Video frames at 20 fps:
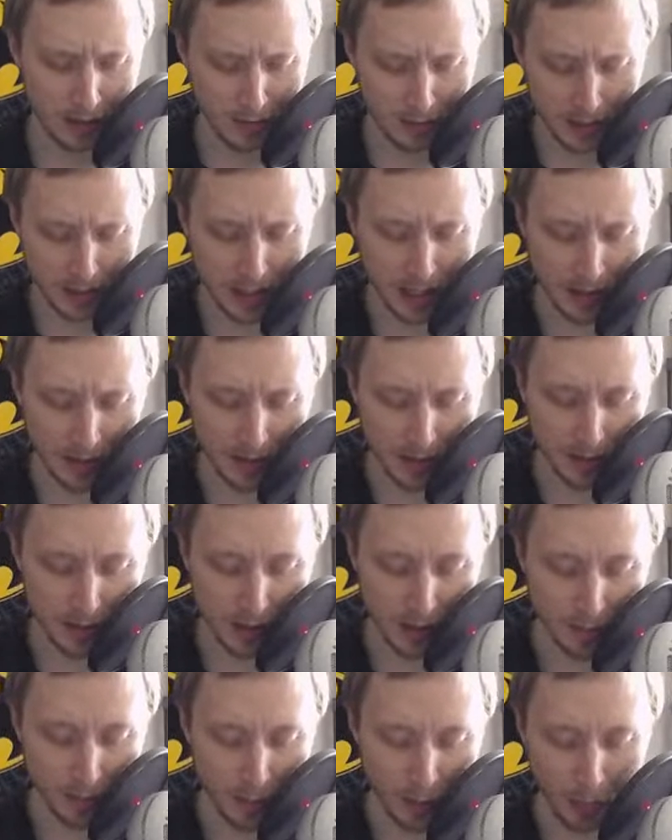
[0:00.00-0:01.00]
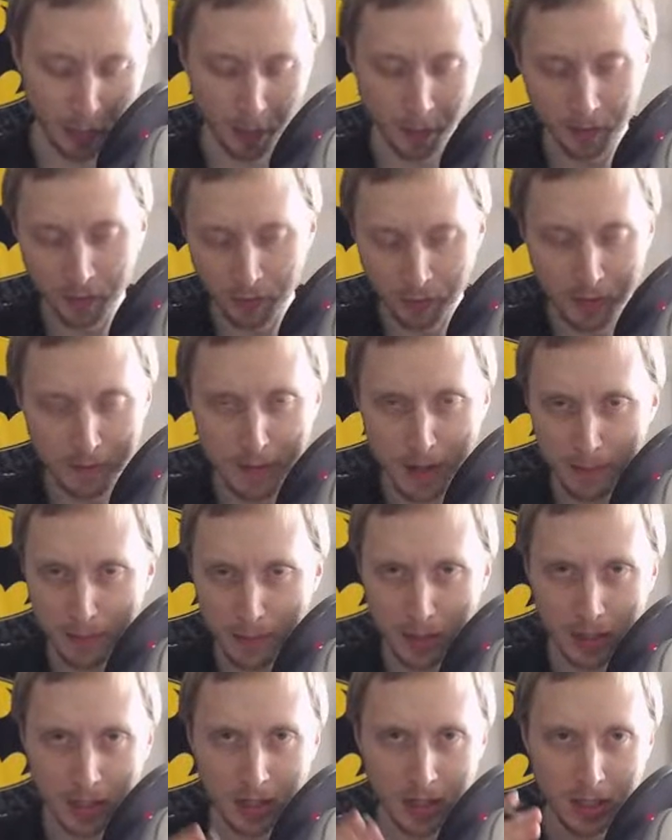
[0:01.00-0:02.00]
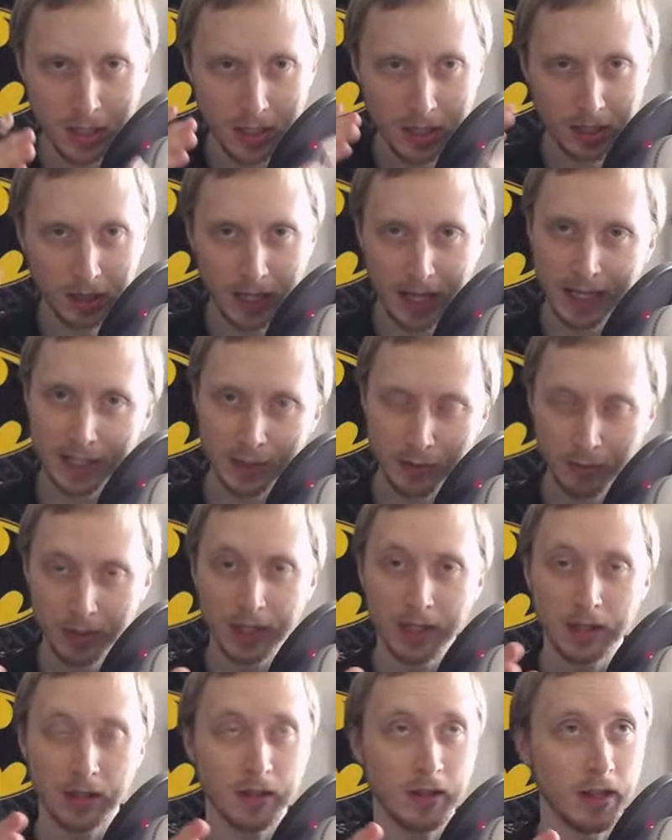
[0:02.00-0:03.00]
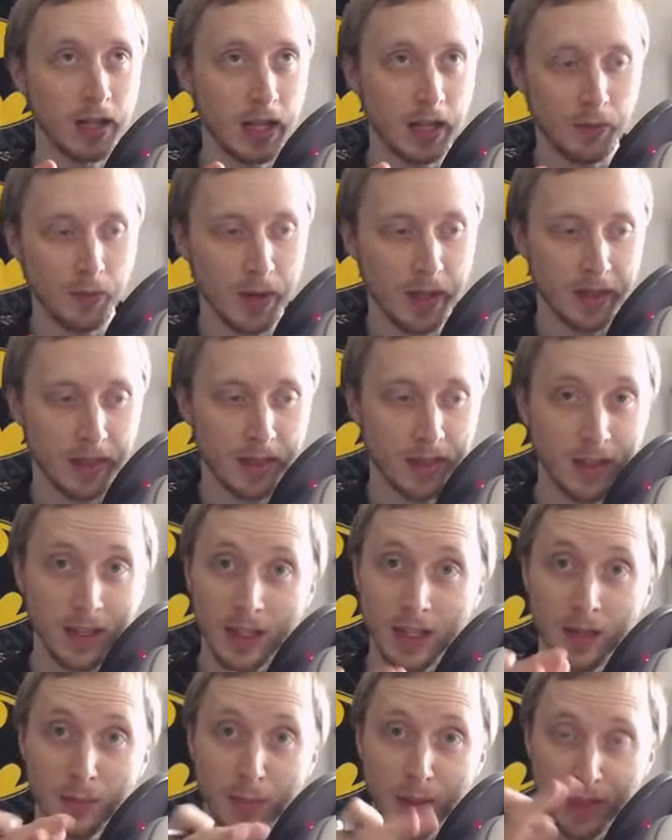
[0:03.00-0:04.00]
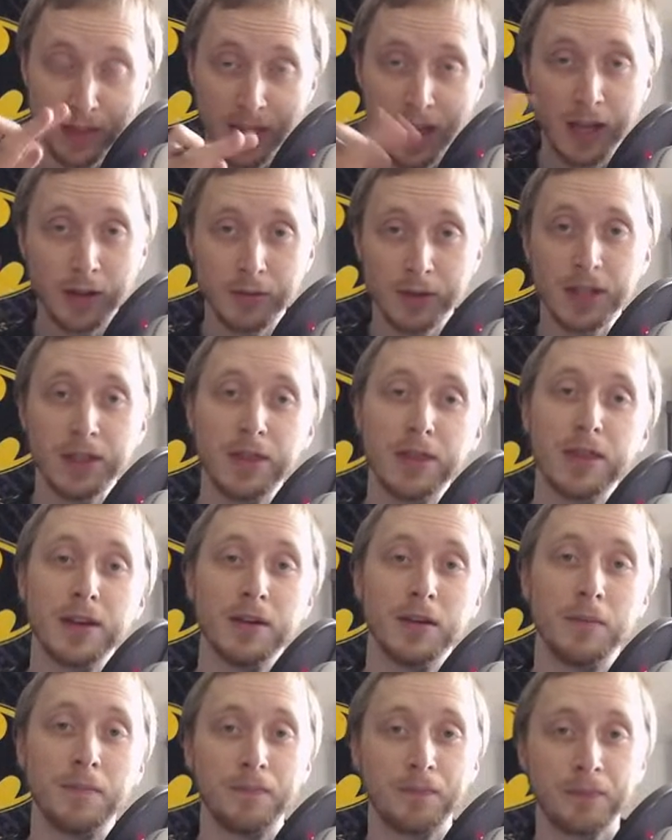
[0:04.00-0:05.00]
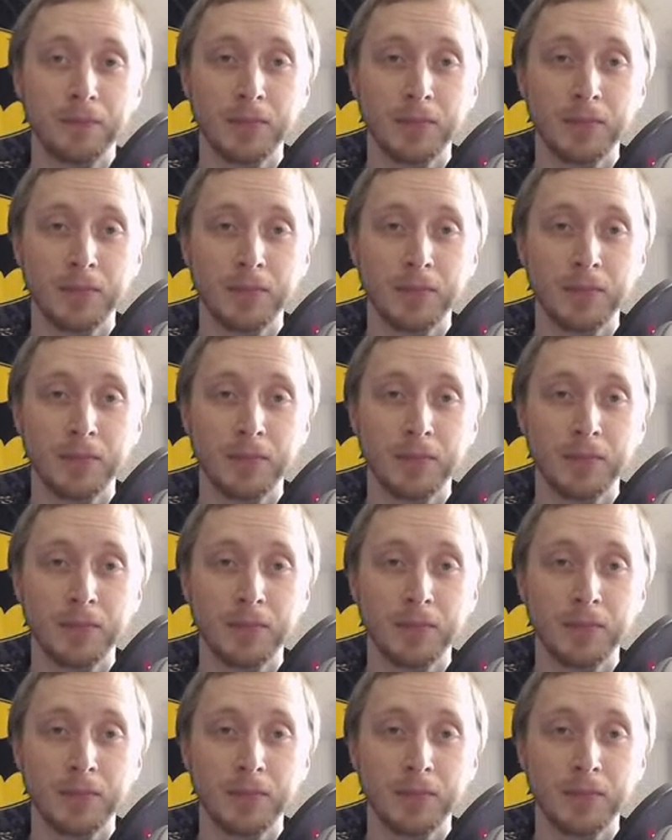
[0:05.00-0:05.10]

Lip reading: set this up. Remember last week with the Pythagorean theorem.